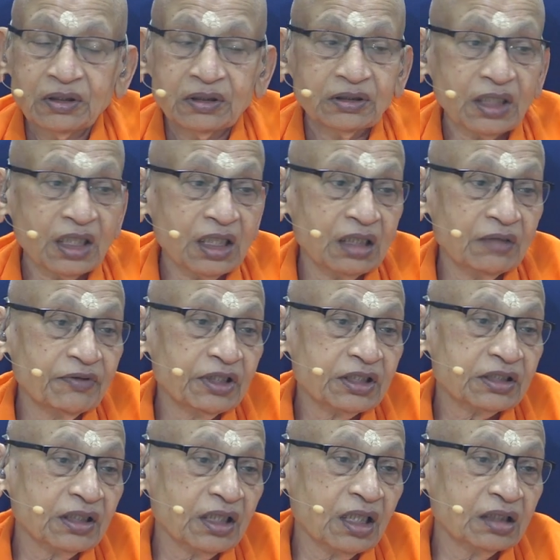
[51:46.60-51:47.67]

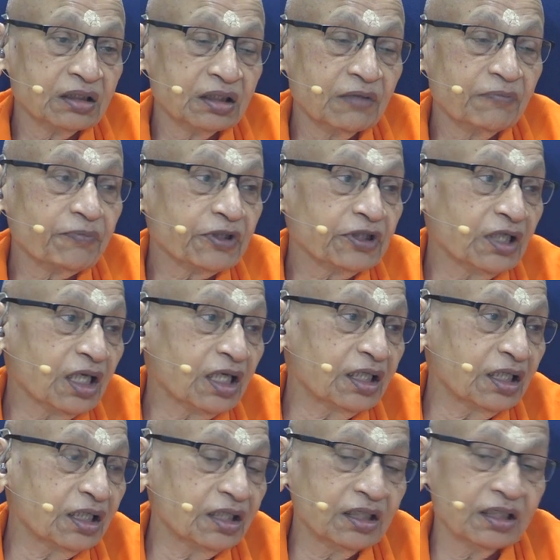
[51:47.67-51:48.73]
Jayamasya tasa
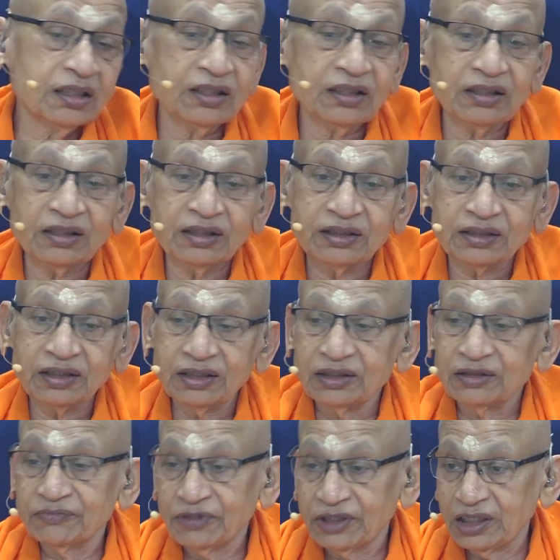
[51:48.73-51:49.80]
prajayaya, he says,
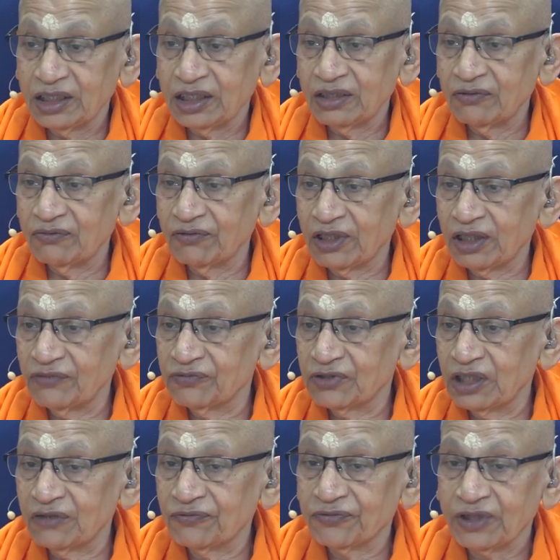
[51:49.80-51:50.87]
may I have a wife,
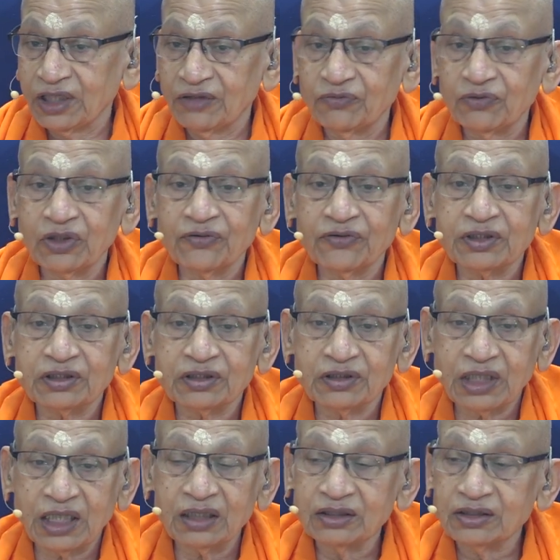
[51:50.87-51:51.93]
therefore I would have
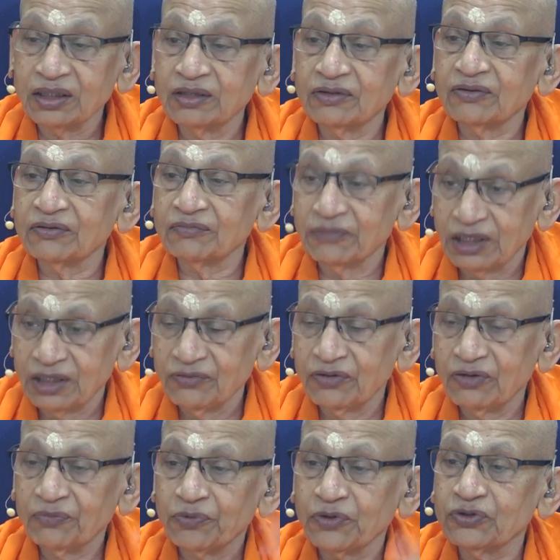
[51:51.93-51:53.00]
a son, or I would
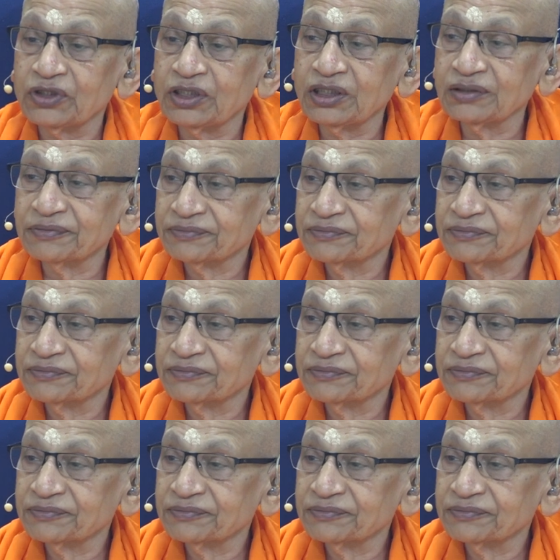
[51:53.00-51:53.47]
have progeny.